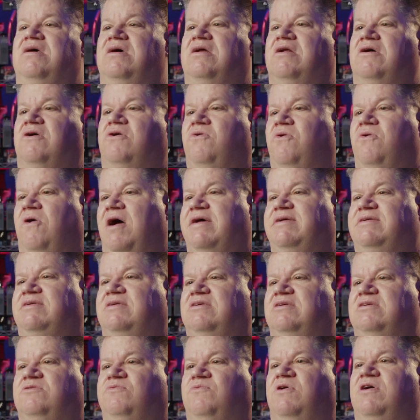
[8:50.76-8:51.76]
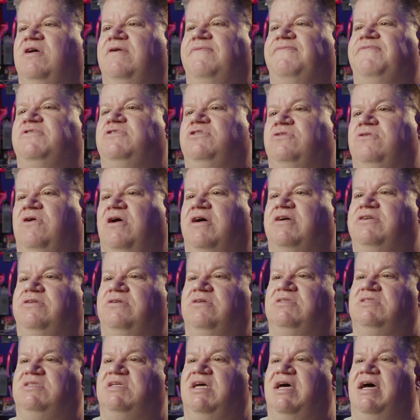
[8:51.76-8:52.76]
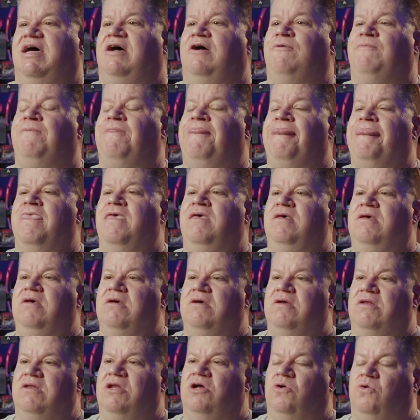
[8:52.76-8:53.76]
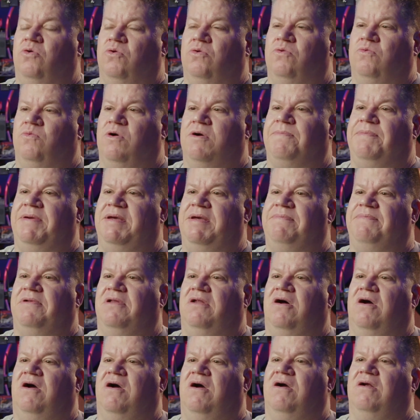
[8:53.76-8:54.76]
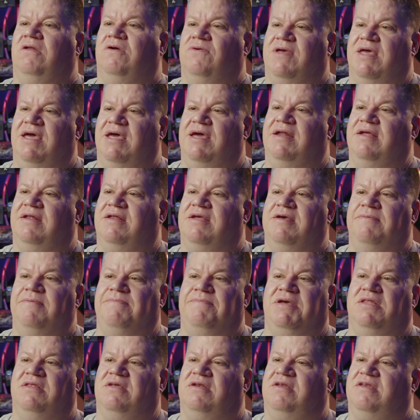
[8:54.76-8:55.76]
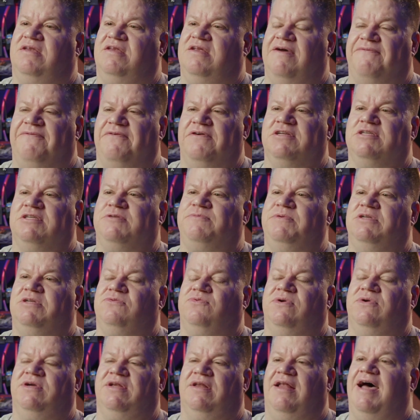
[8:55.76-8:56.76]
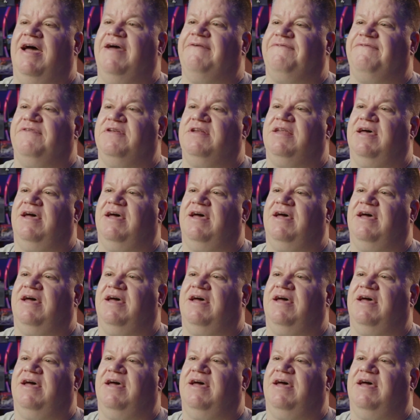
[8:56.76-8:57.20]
In a crisis where infrastructure is down, knowing where people are located can be the difference between life and